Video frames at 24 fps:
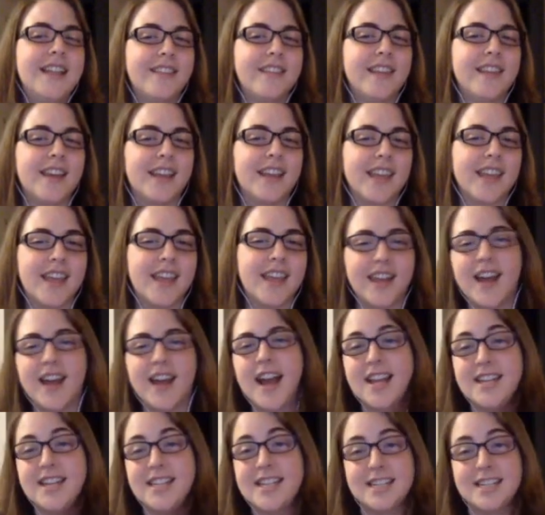that can
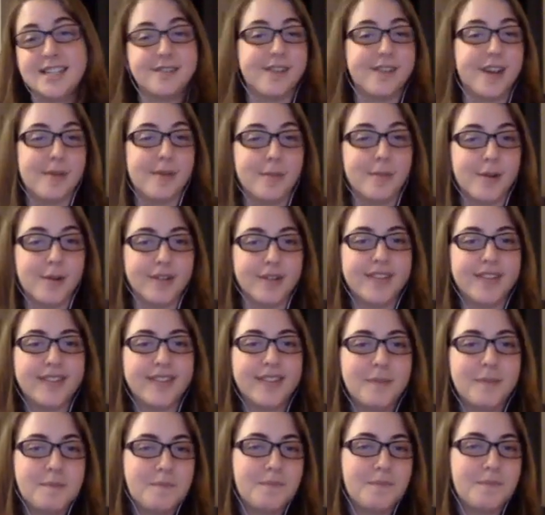identify
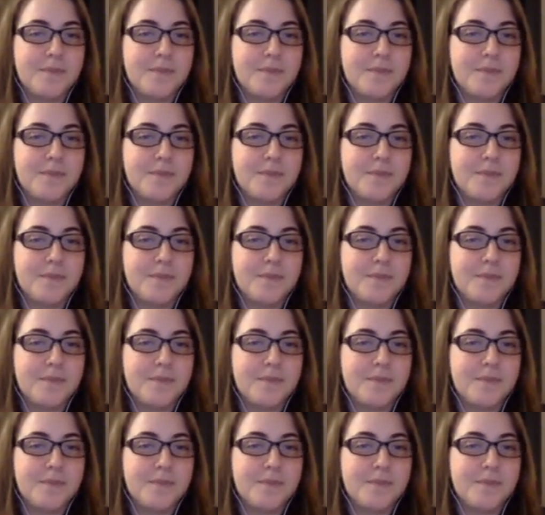birds?